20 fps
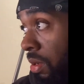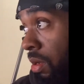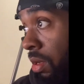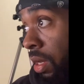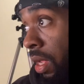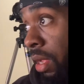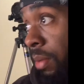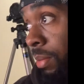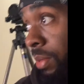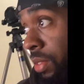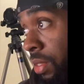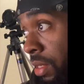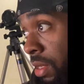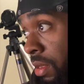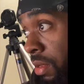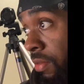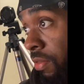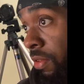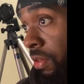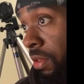on
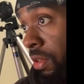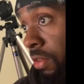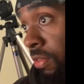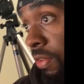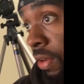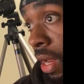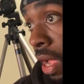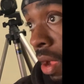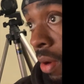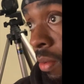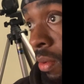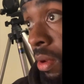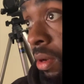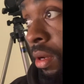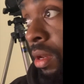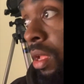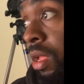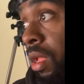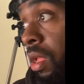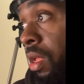Amazon if you look for that one.
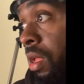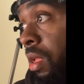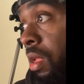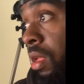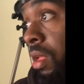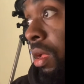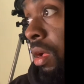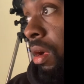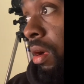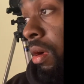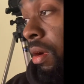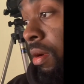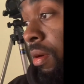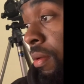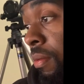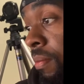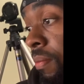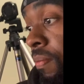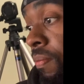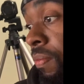
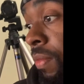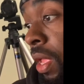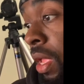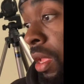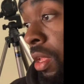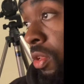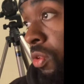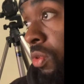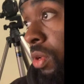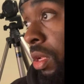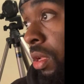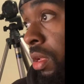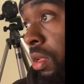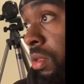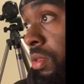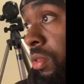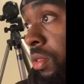And you get